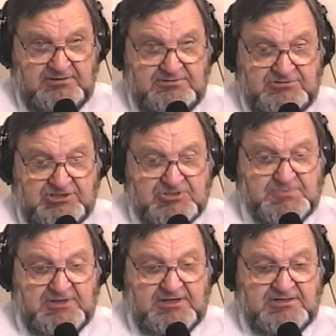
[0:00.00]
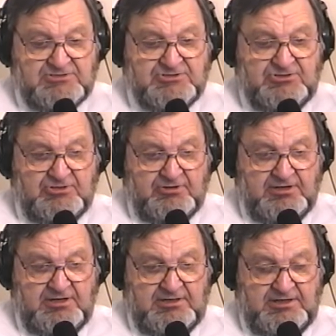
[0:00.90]
just because you're
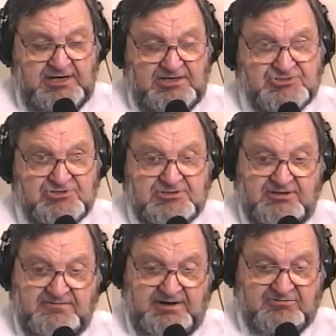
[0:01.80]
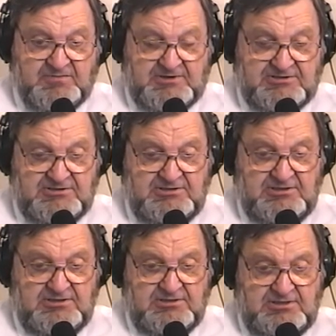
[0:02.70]
an agent of government
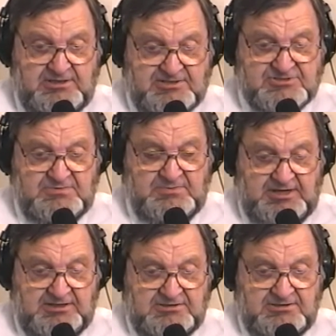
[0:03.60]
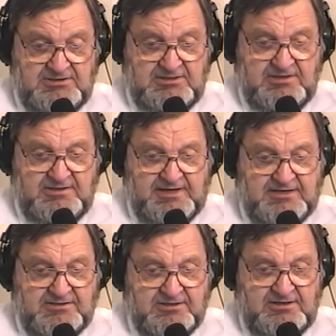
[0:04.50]
doesn't mean
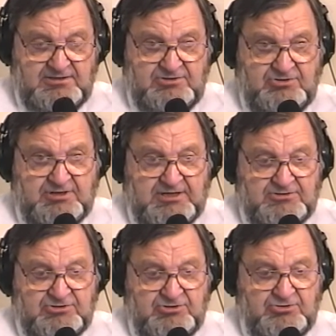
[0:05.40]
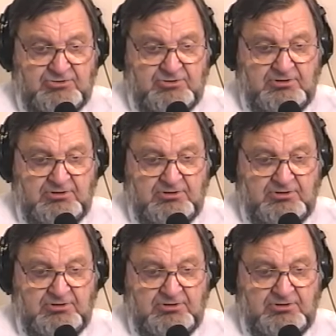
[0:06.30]
that you can do